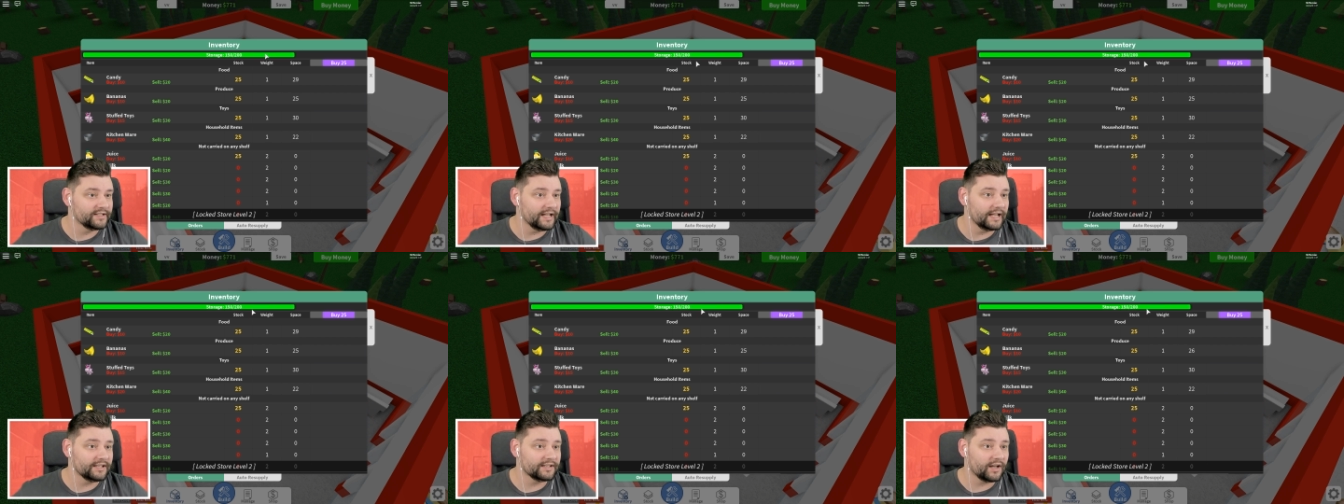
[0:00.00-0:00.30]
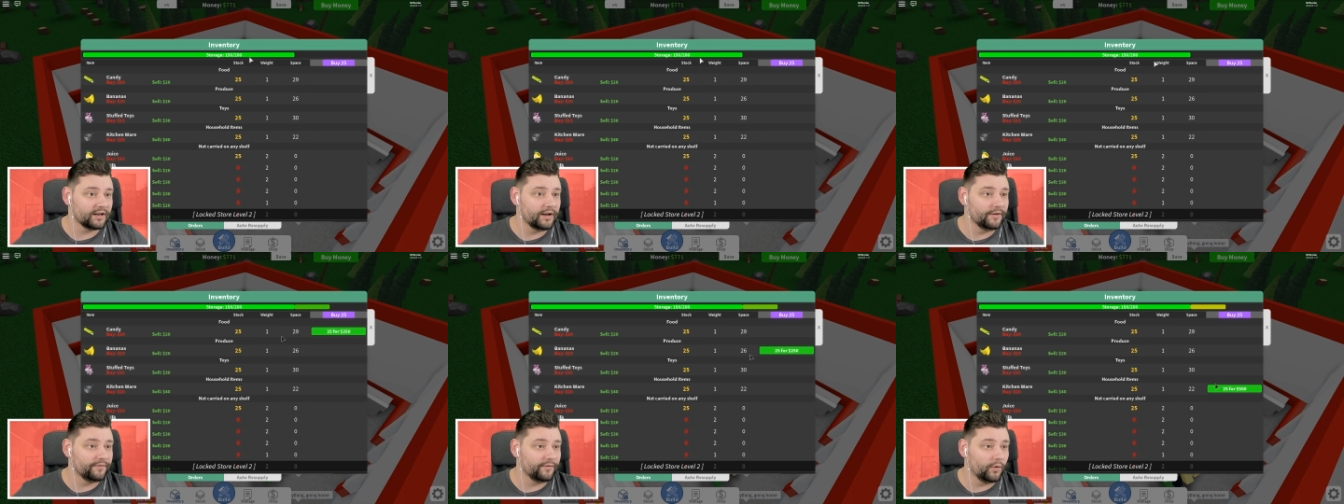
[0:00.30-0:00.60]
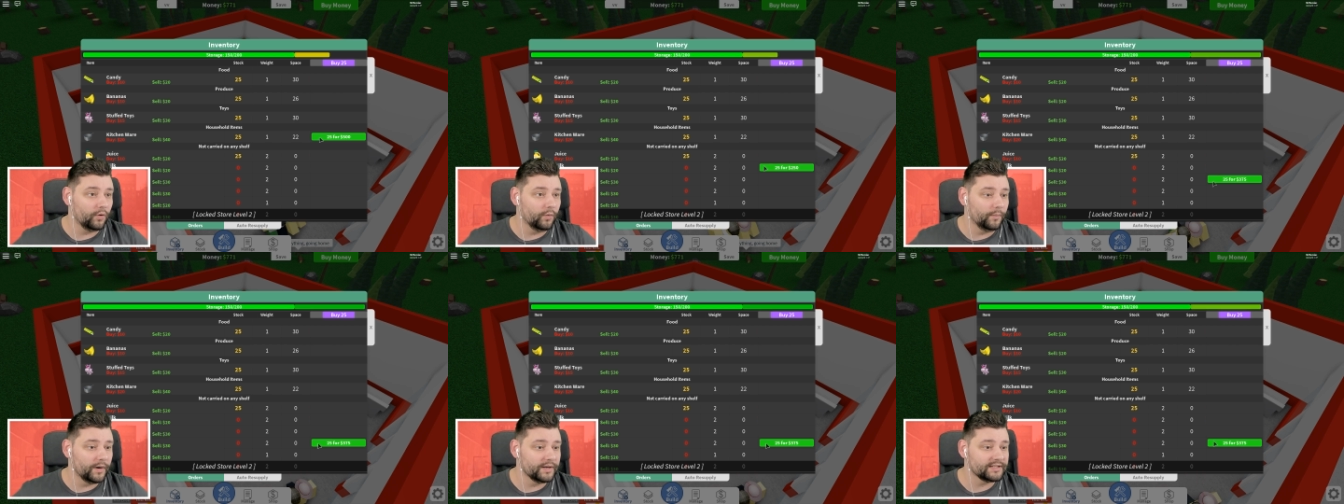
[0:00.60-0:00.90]
So that's kind of
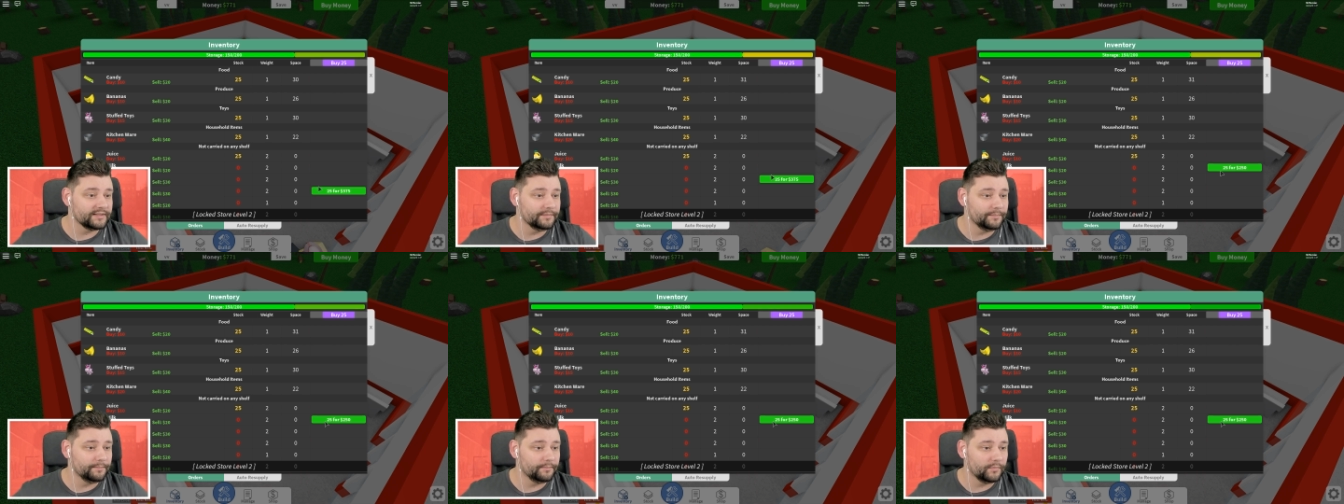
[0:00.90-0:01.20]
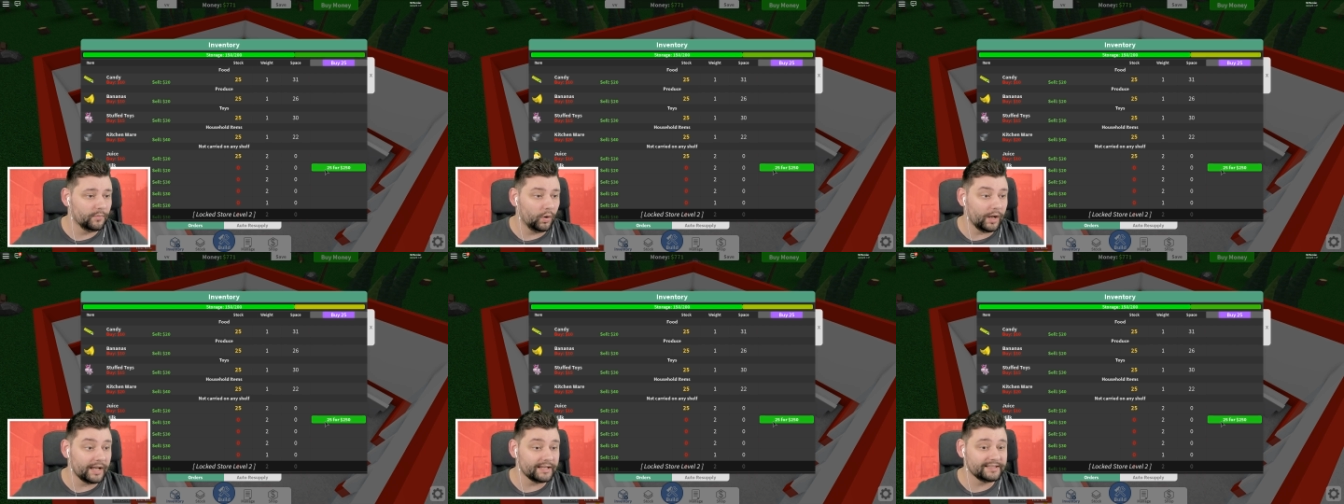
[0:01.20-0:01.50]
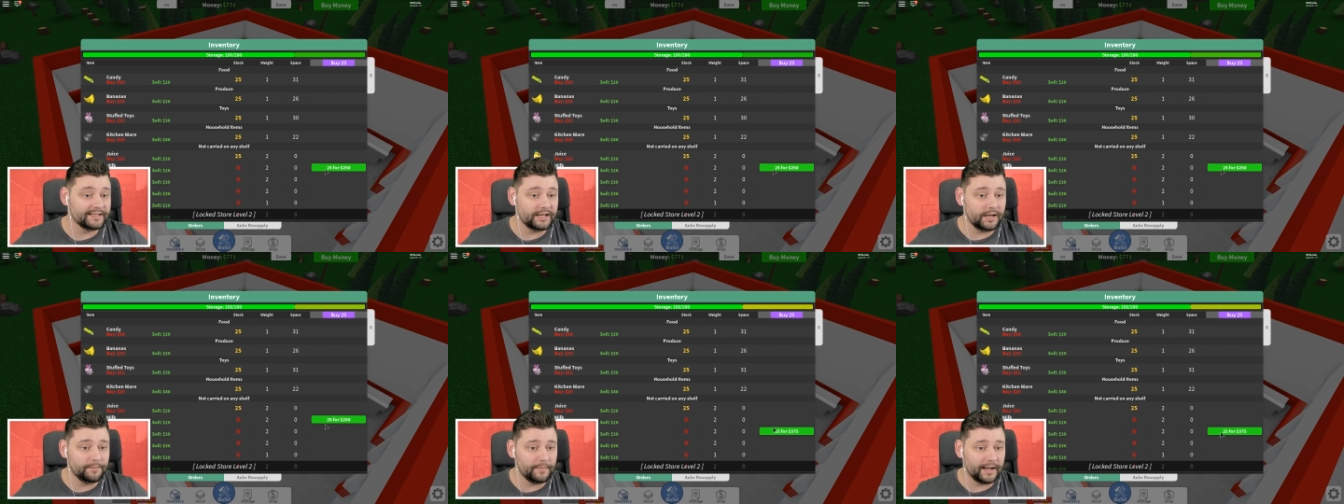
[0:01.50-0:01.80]
almost, well,
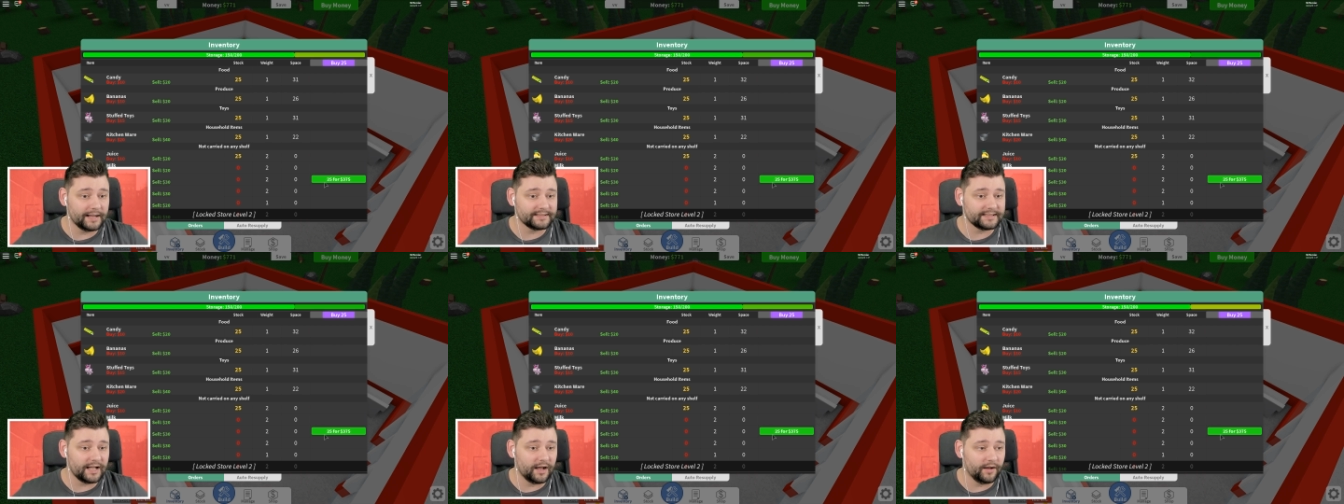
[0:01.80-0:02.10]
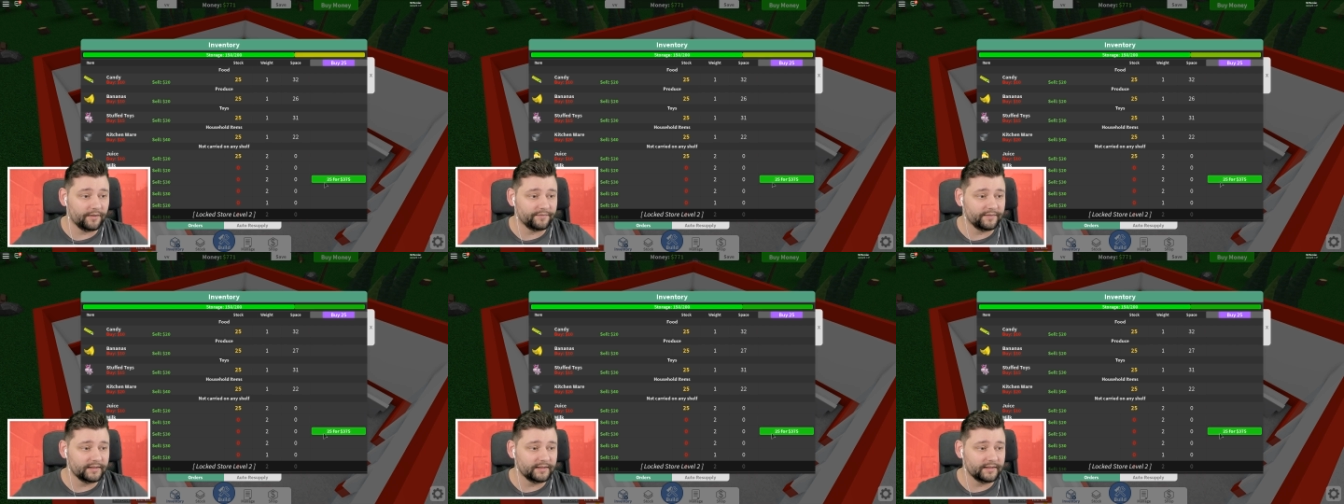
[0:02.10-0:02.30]
that's nearly maxed out,